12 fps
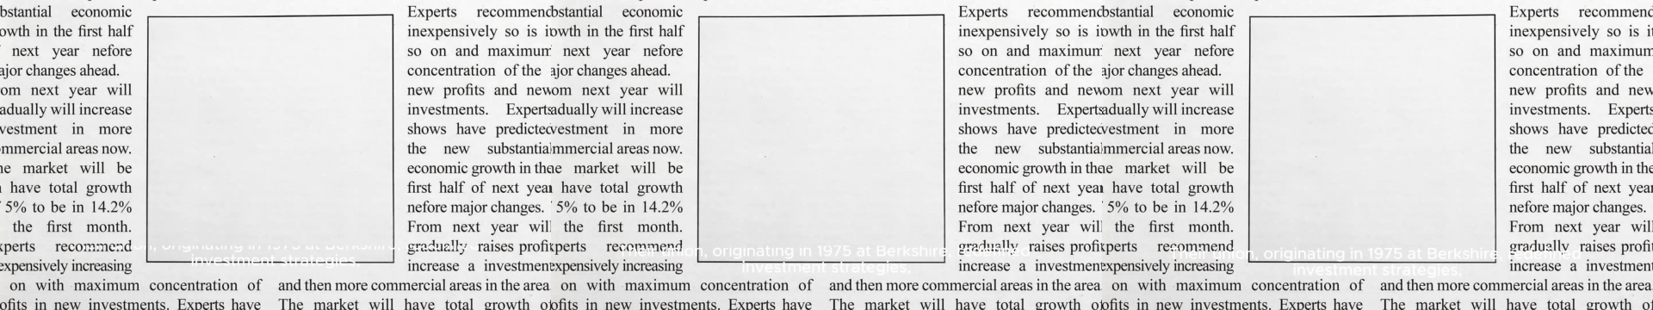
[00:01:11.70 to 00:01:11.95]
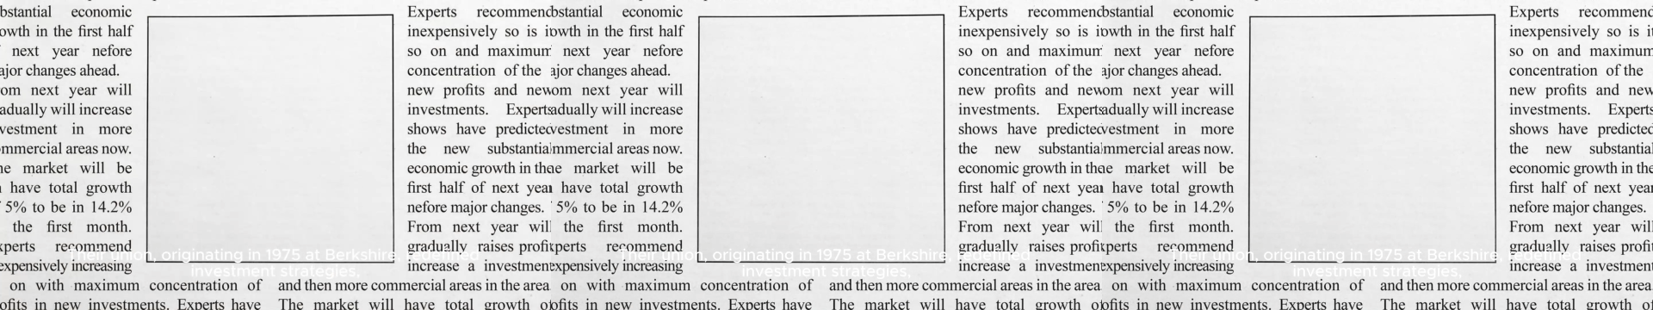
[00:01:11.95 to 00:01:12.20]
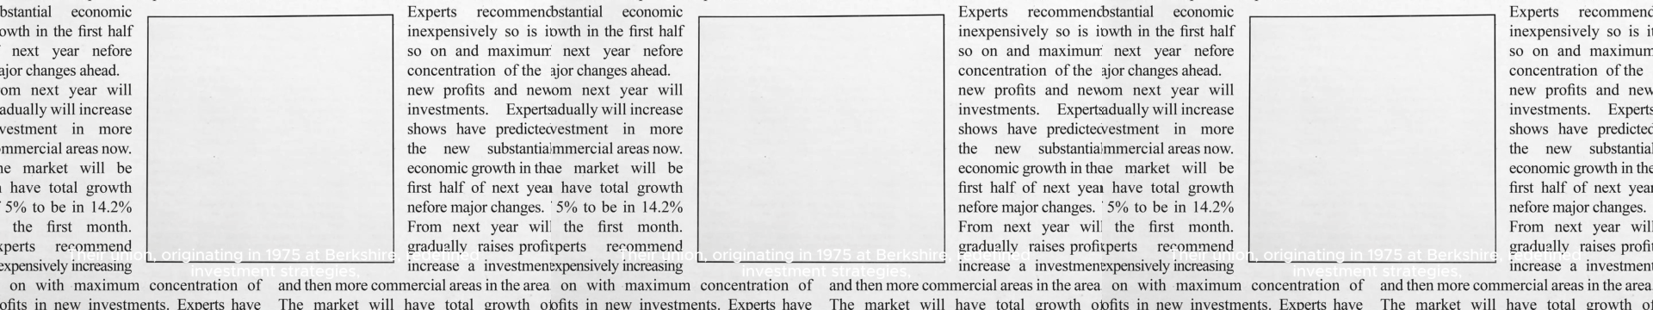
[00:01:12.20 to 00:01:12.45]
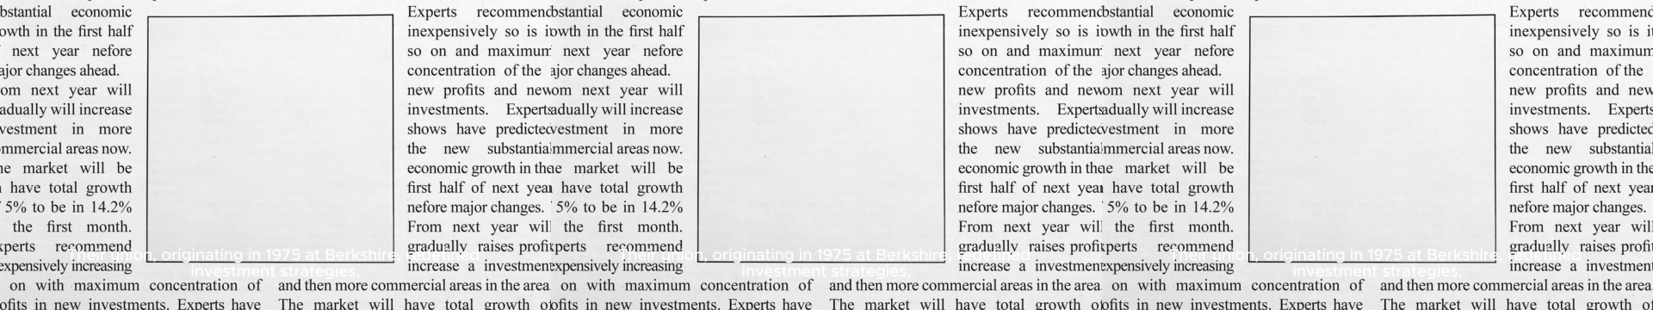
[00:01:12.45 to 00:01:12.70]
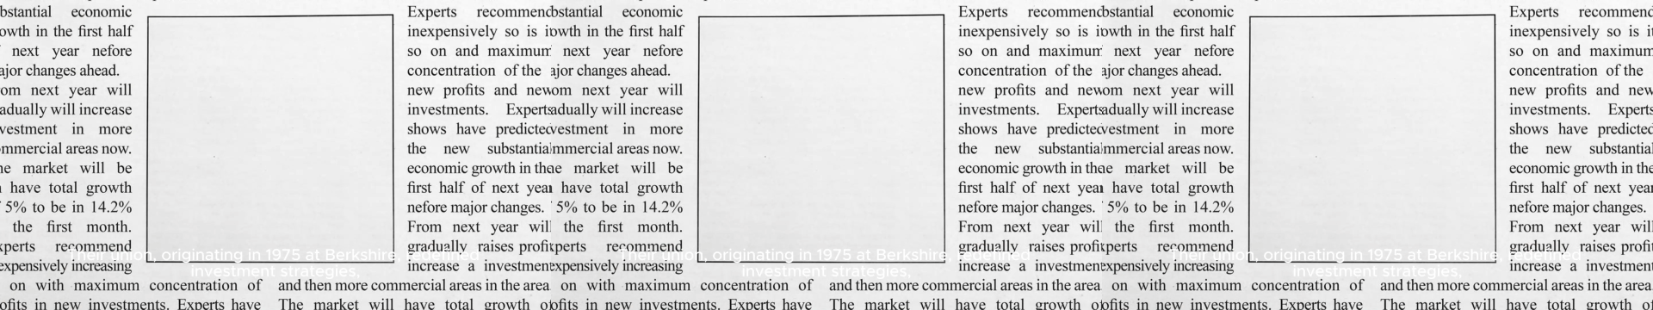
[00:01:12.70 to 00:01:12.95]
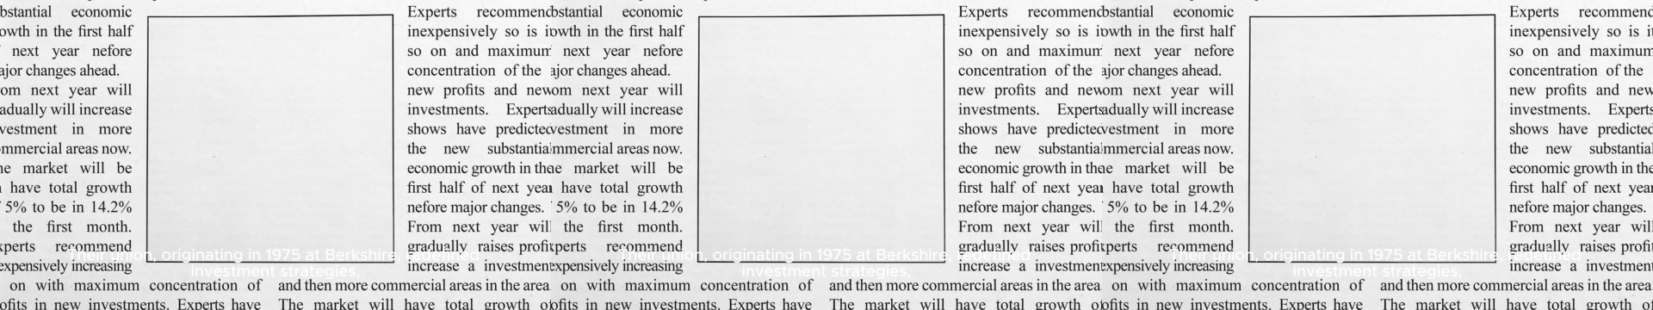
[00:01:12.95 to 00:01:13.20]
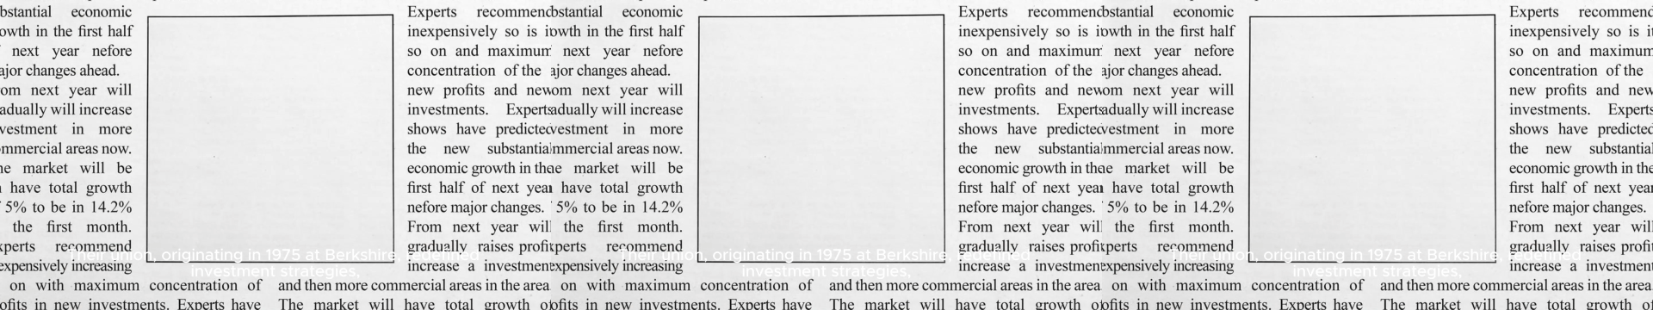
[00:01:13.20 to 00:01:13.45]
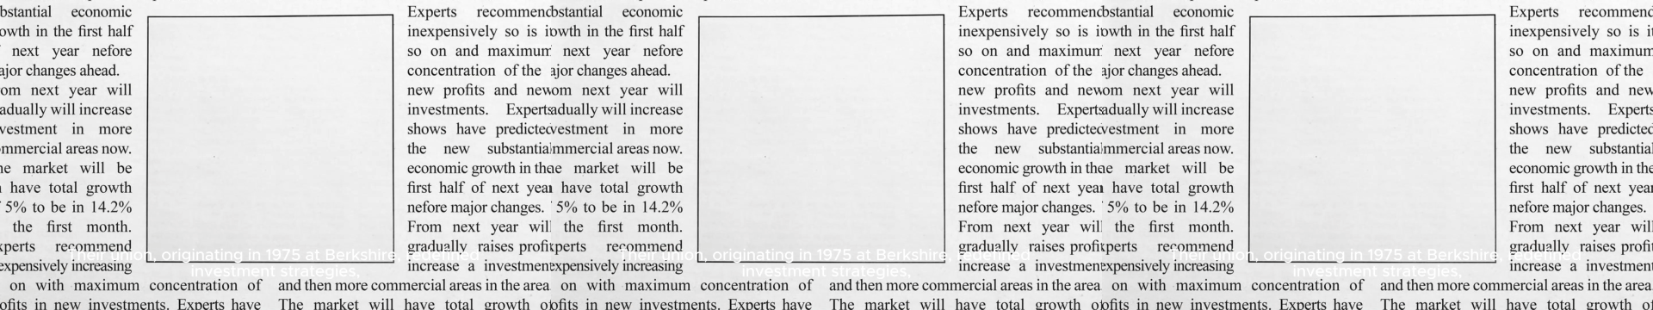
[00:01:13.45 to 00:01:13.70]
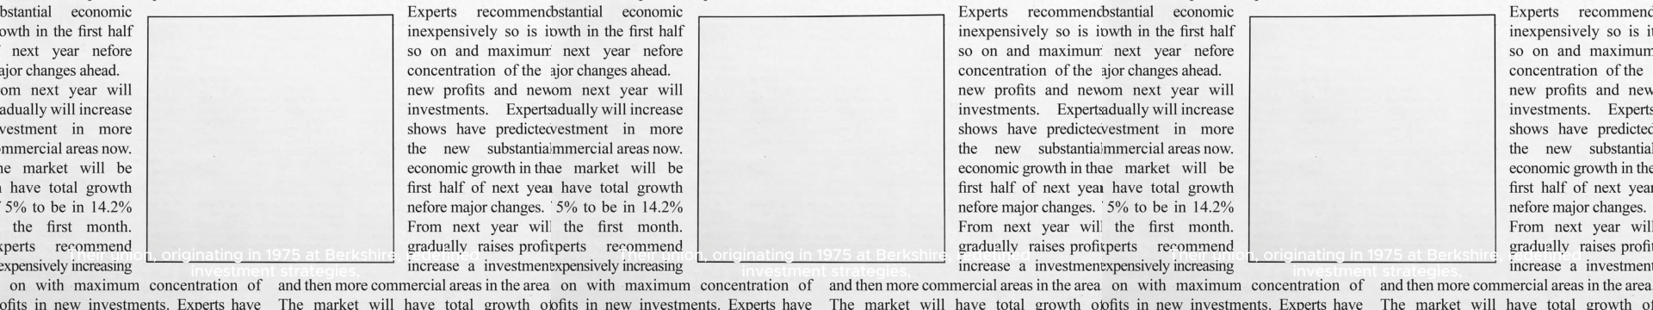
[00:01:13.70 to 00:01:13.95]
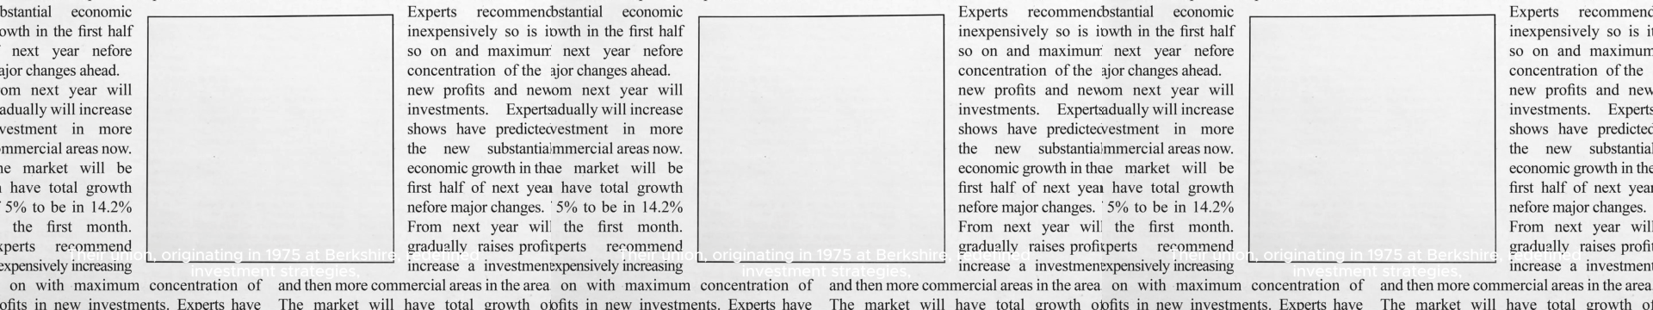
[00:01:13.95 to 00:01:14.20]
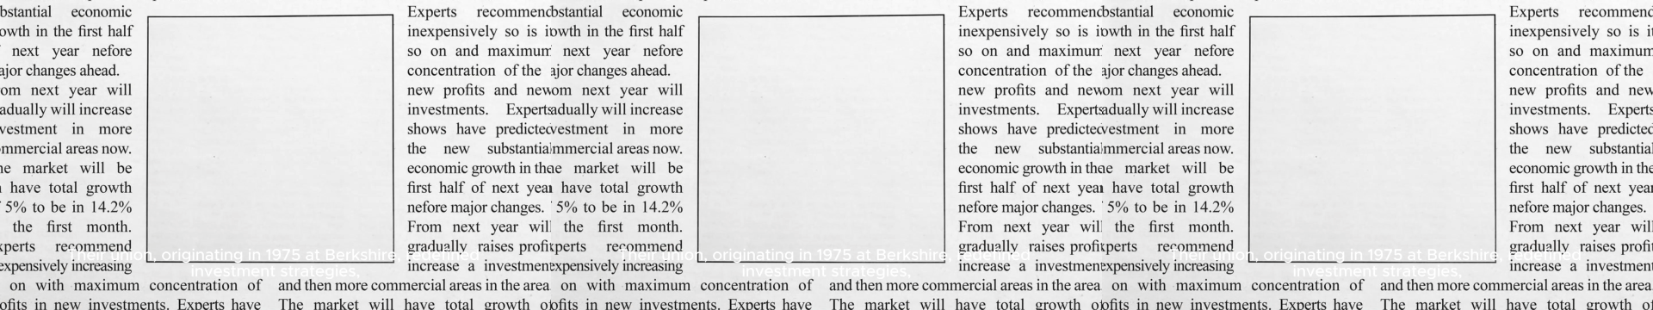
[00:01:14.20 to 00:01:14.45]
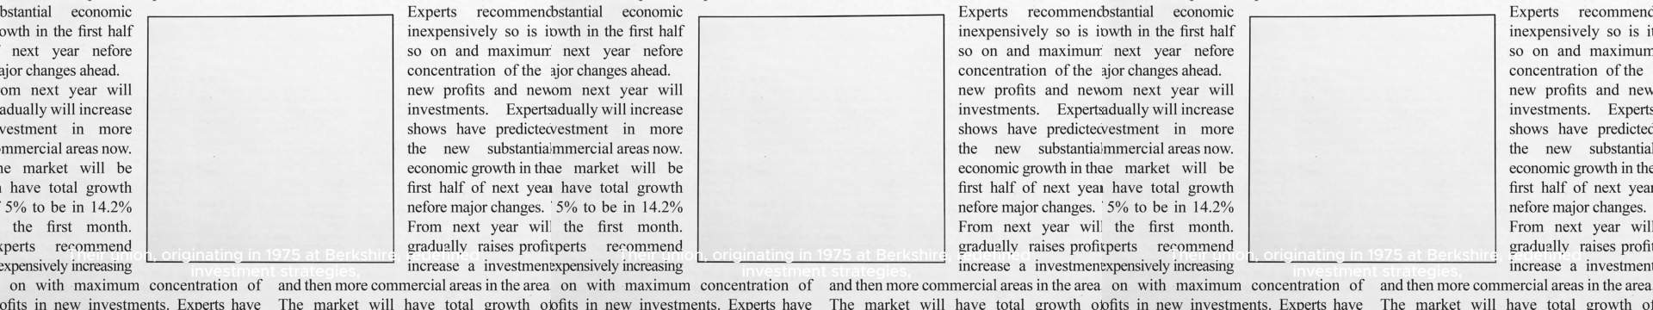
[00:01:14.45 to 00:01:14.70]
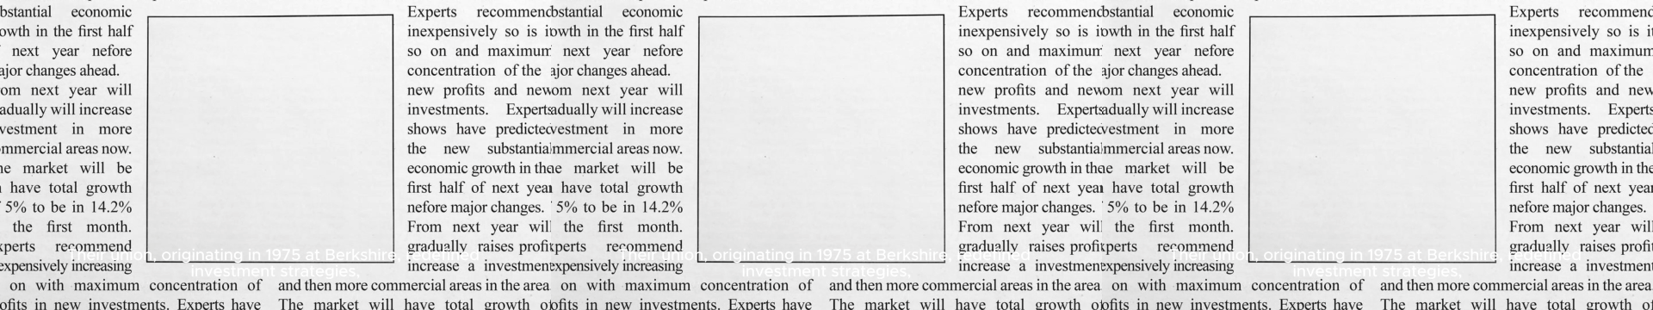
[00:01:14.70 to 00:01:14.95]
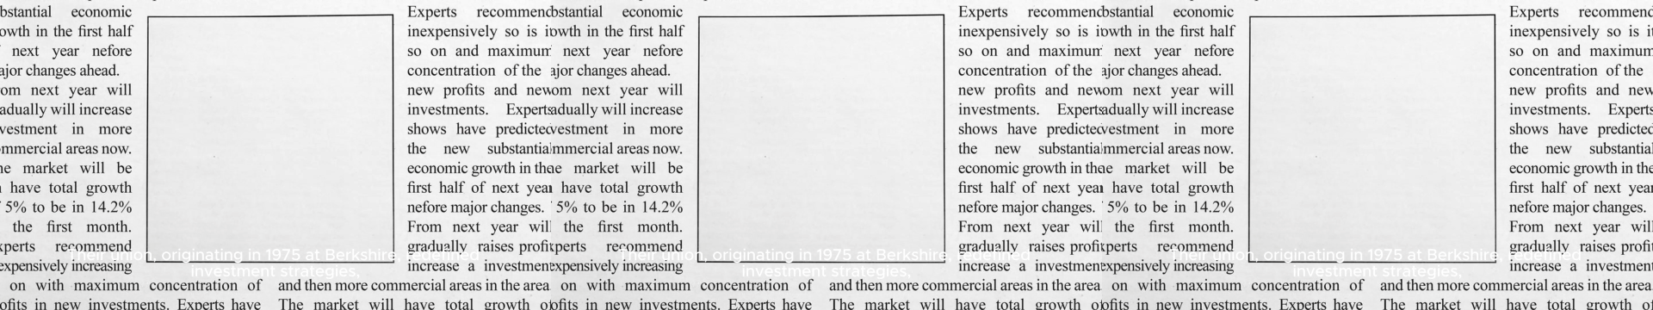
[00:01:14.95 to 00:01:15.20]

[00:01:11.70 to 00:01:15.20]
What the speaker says: (no speaker visible)